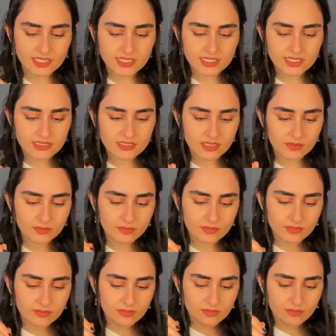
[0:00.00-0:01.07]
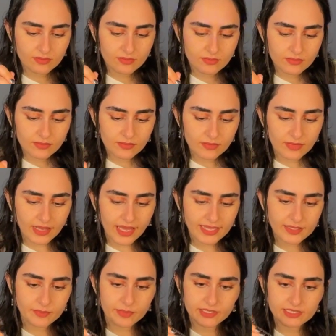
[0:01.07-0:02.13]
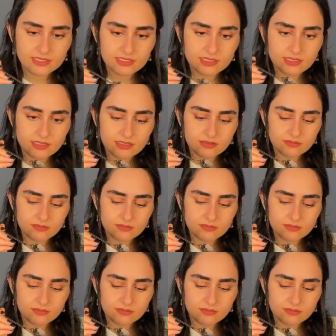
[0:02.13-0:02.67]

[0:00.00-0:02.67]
see some black bits.